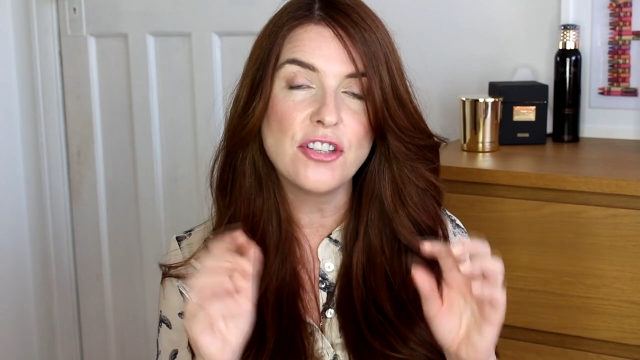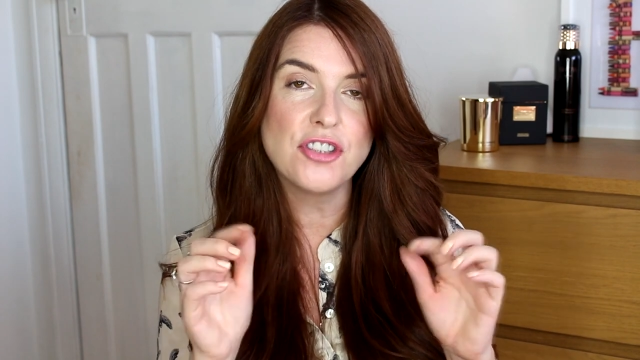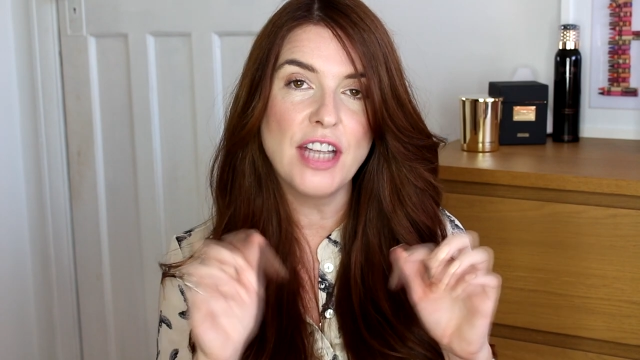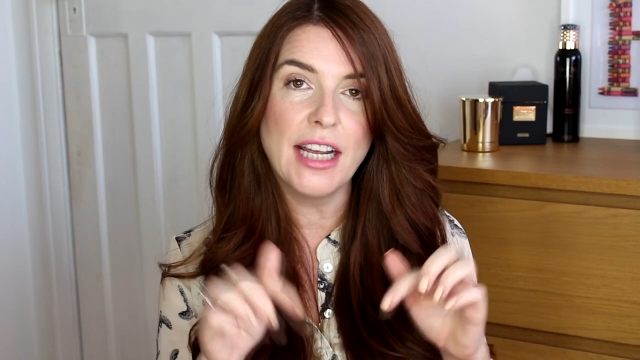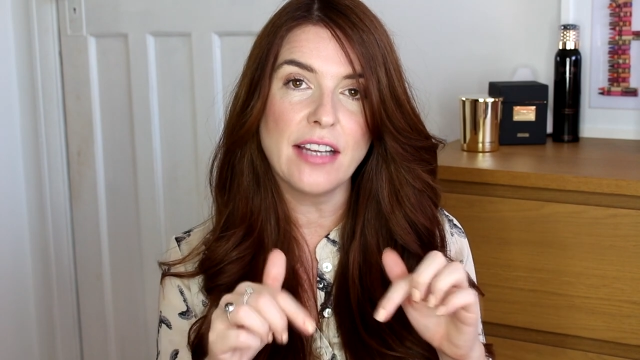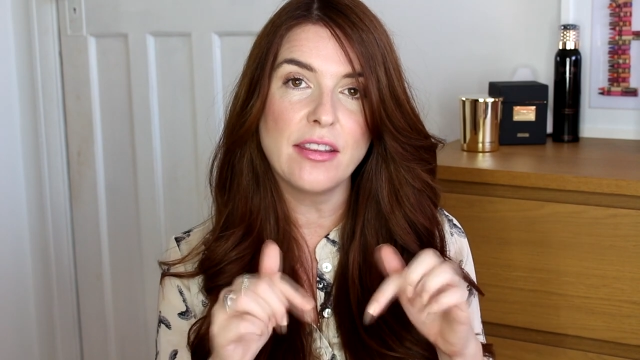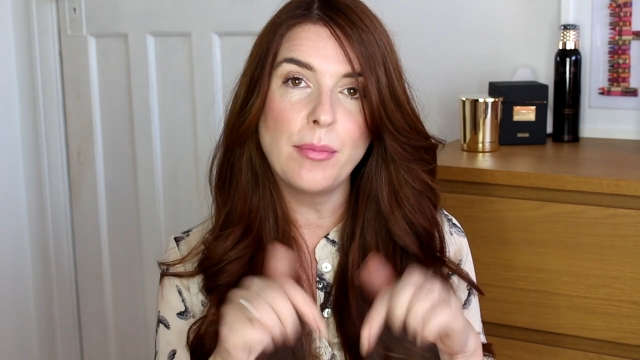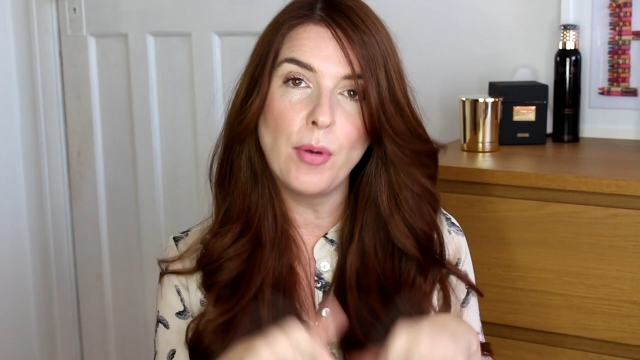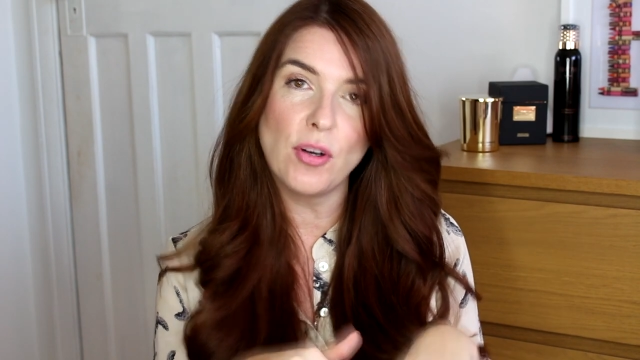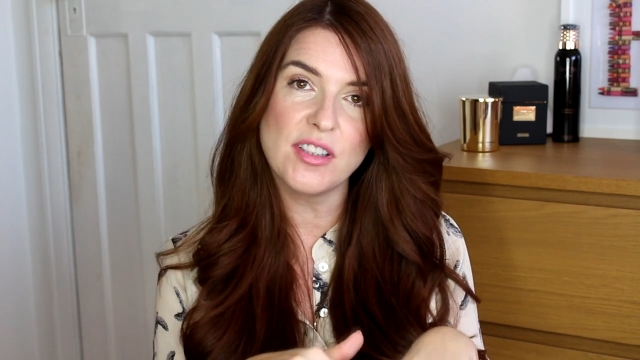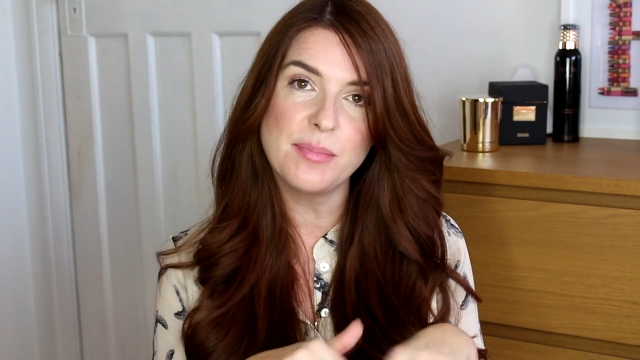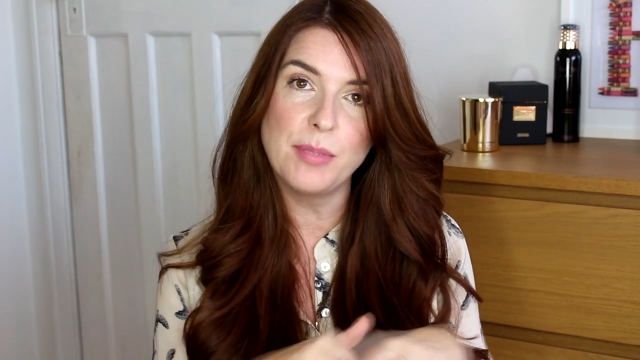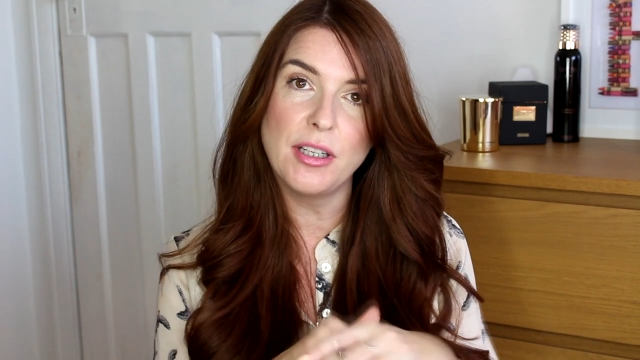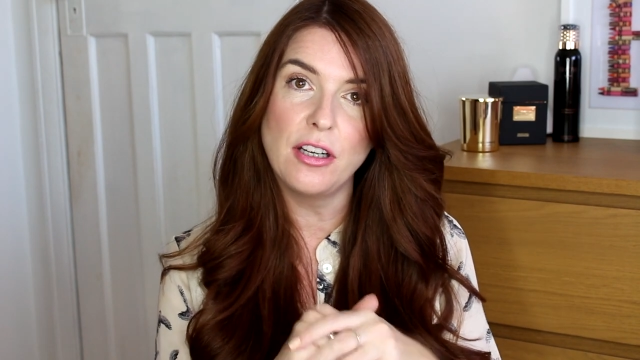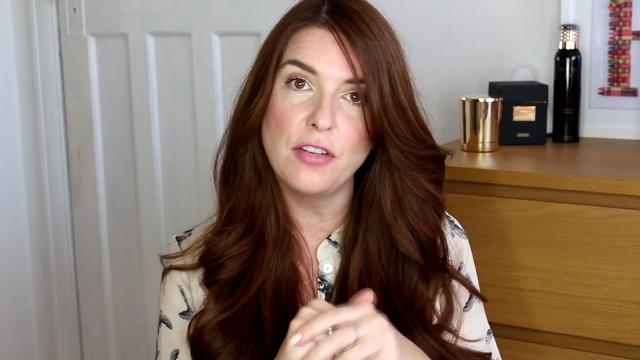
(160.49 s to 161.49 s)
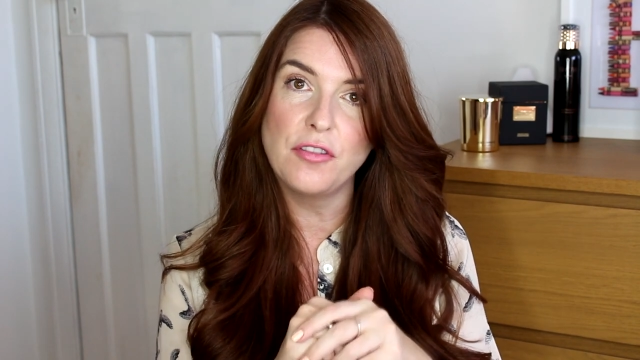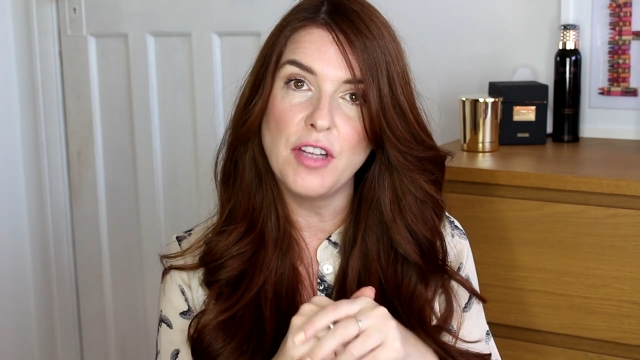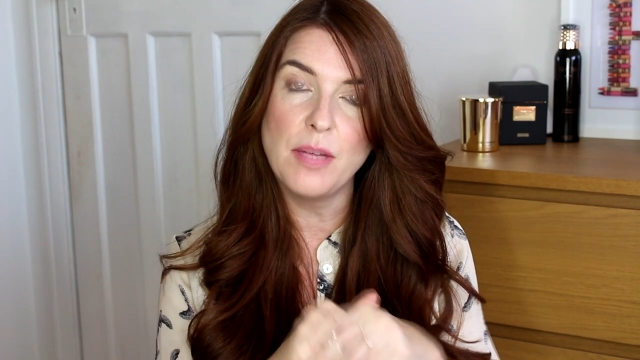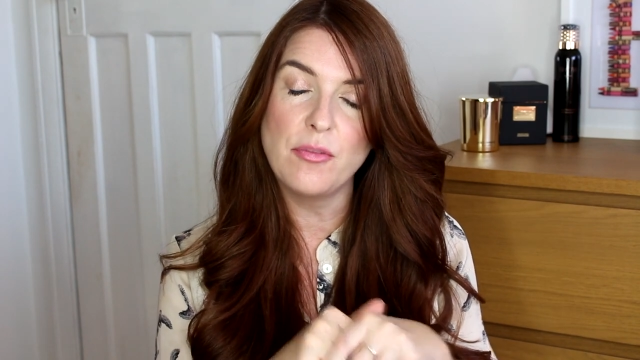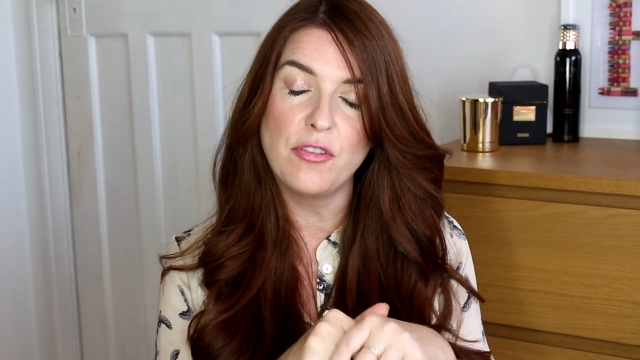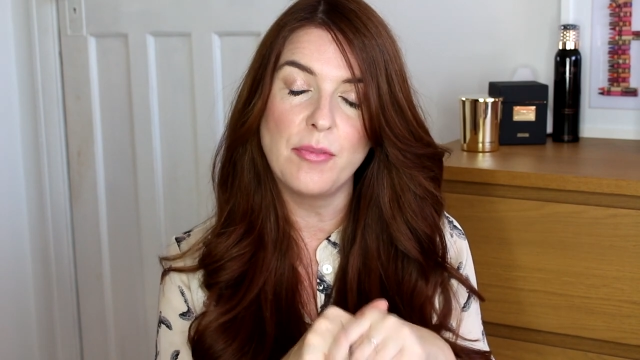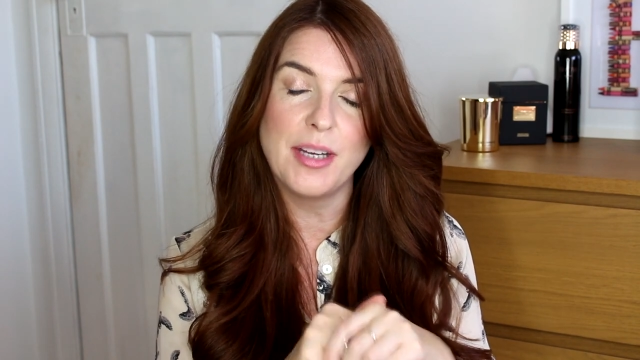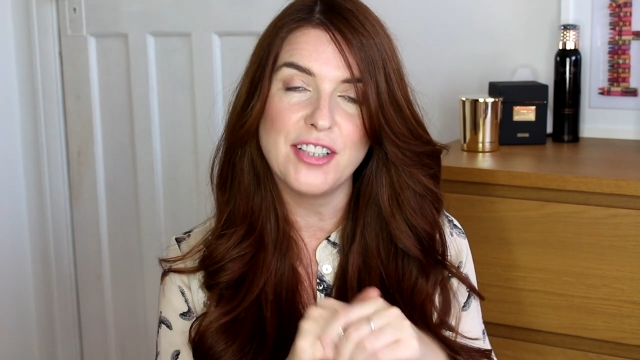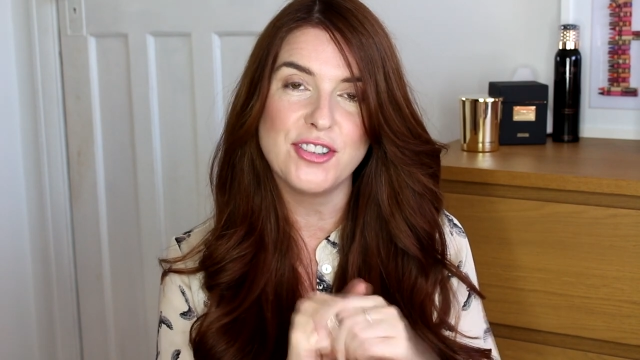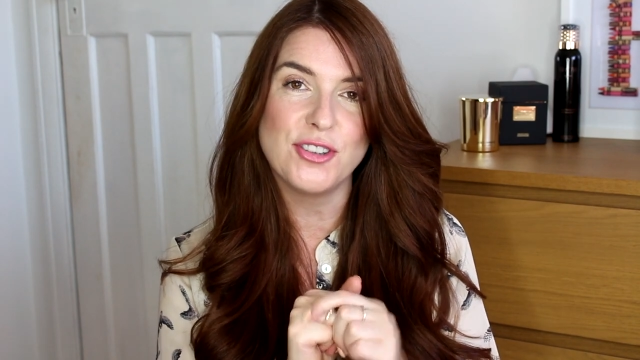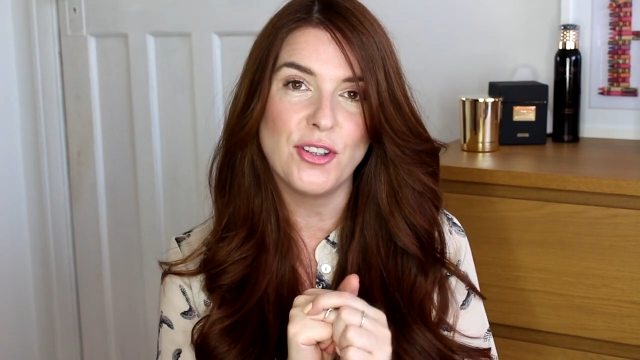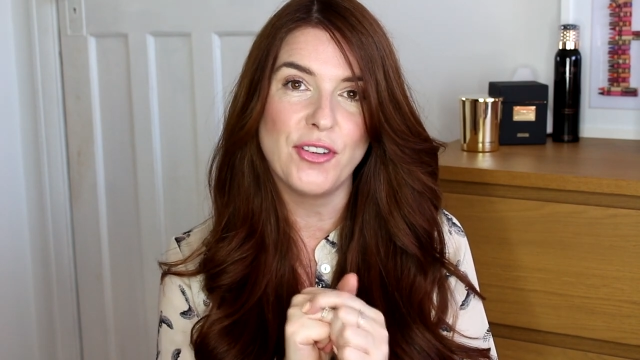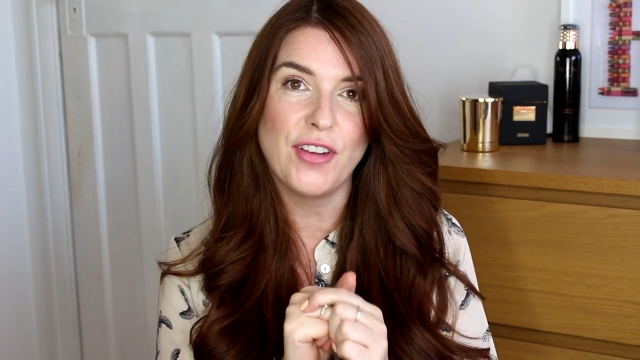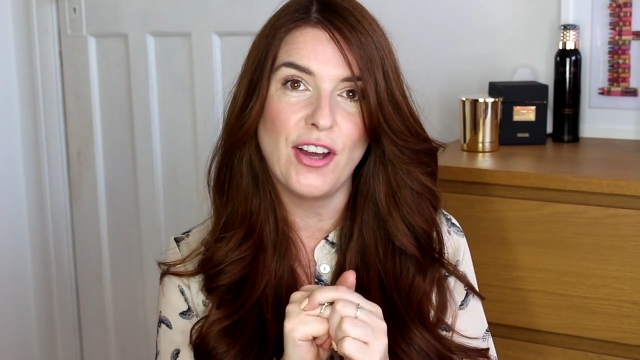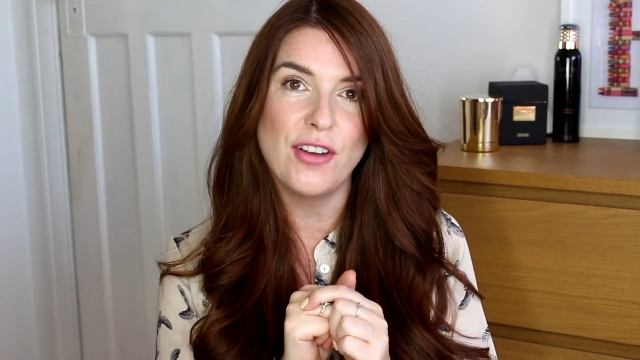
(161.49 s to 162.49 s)
Check the box below for
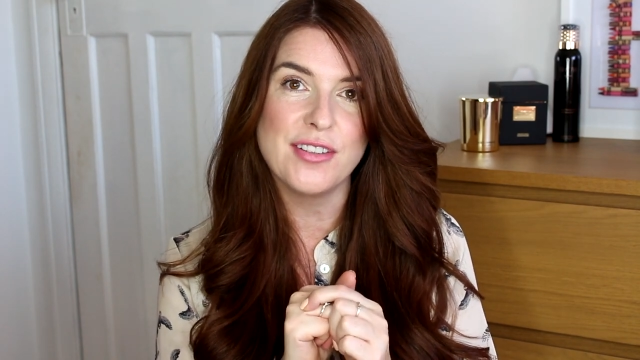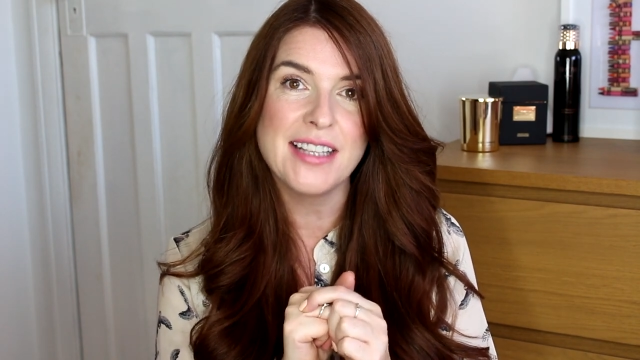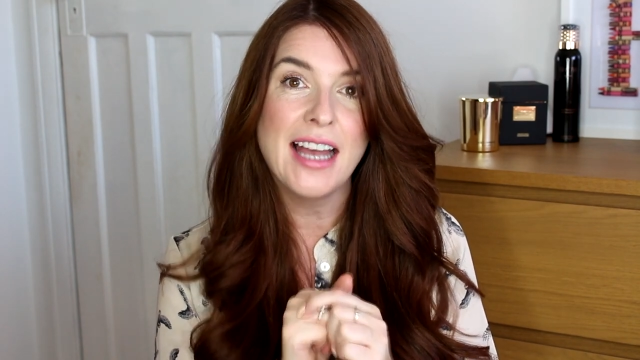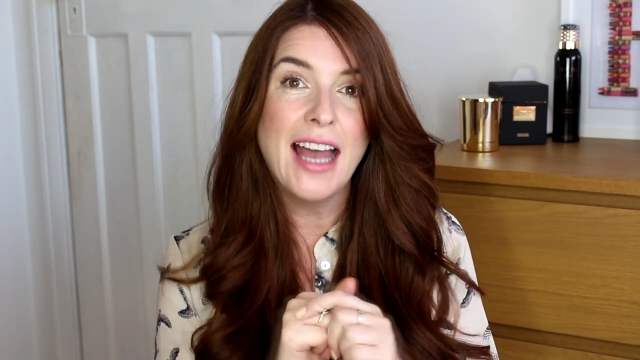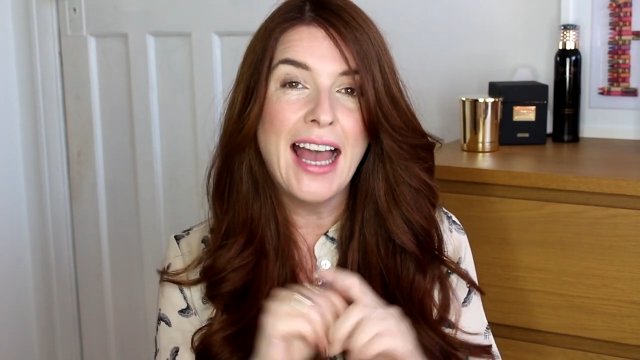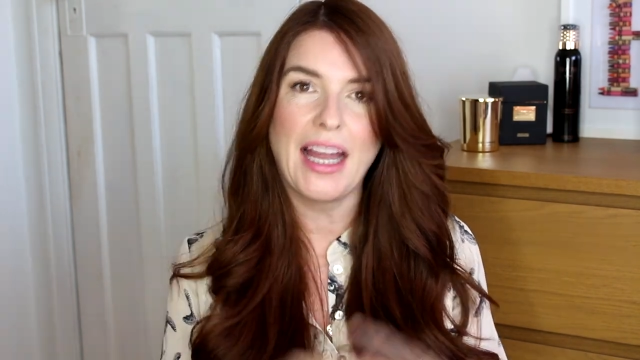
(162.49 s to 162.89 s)
information on those.